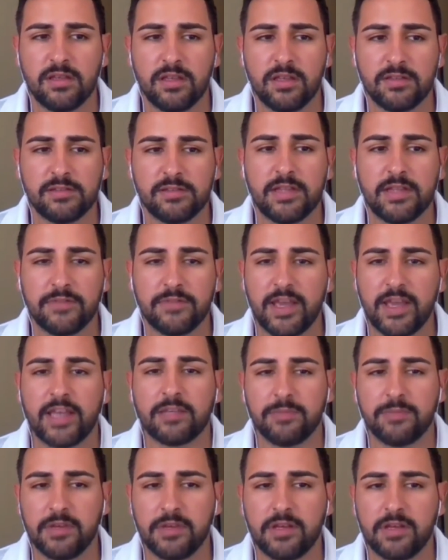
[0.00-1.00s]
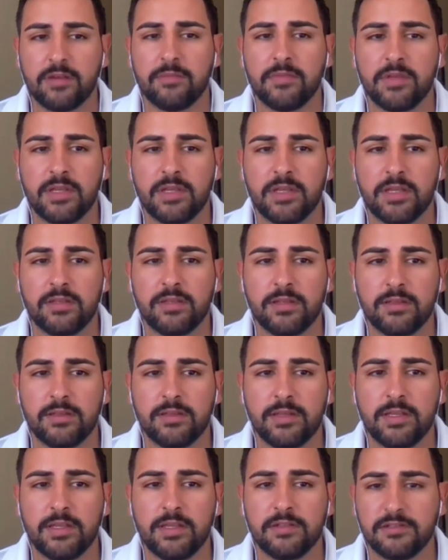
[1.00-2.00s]
It definitely has become
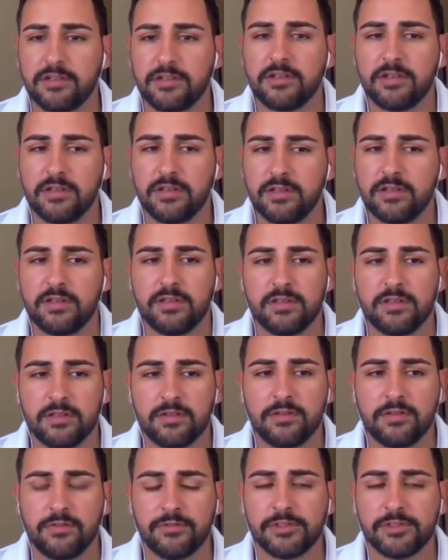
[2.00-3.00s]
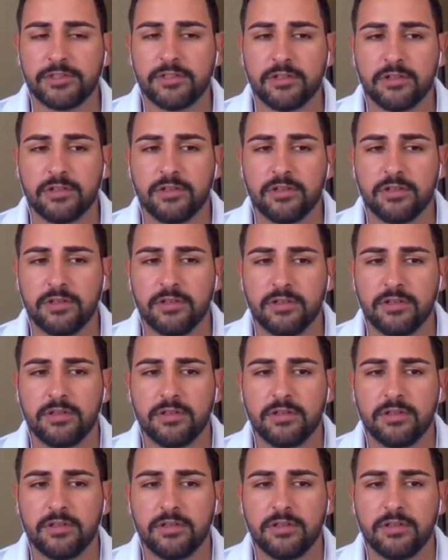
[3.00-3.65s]
easier, for sure.